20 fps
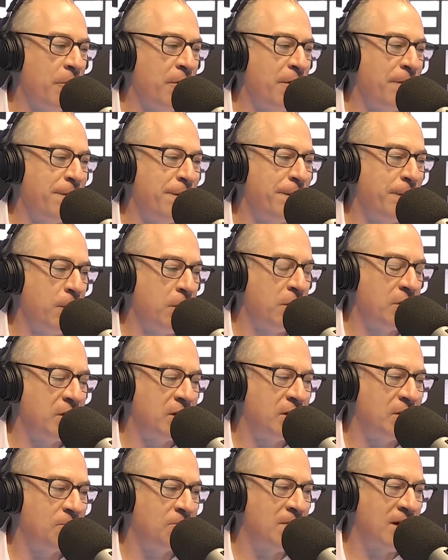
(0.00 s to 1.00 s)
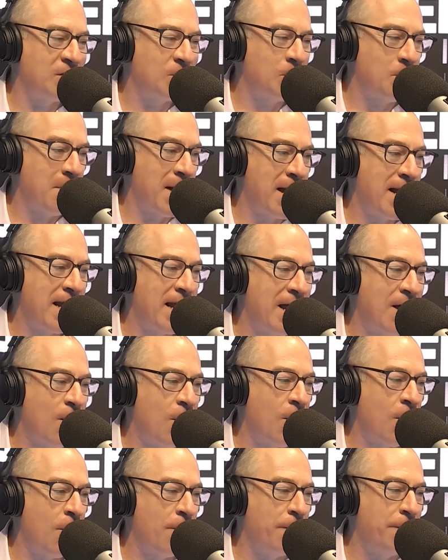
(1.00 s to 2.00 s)
the first
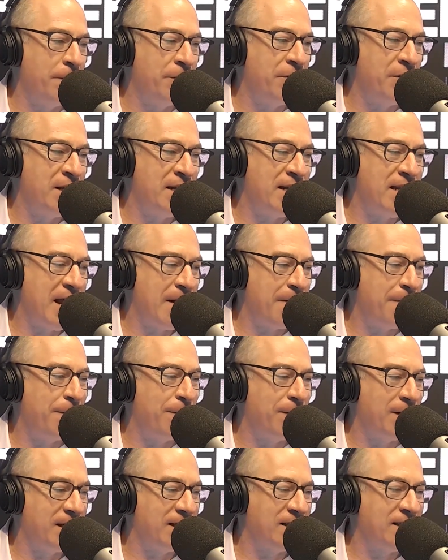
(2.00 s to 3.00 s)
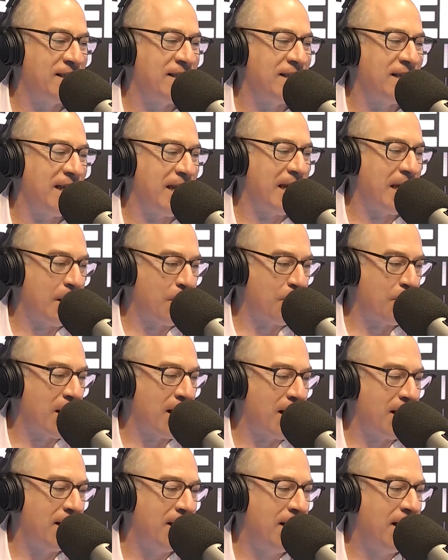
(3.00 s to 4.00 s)
WrestleMania of the Netflix
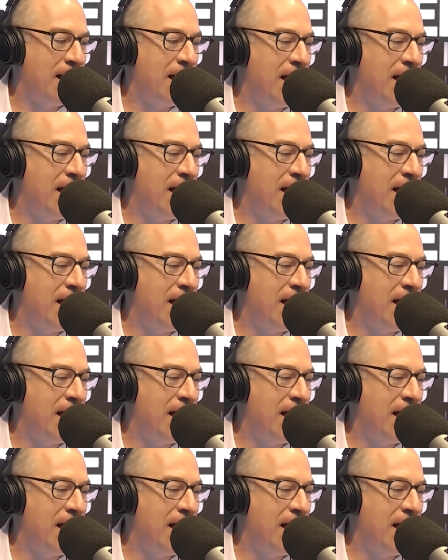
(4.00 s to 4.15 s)
era.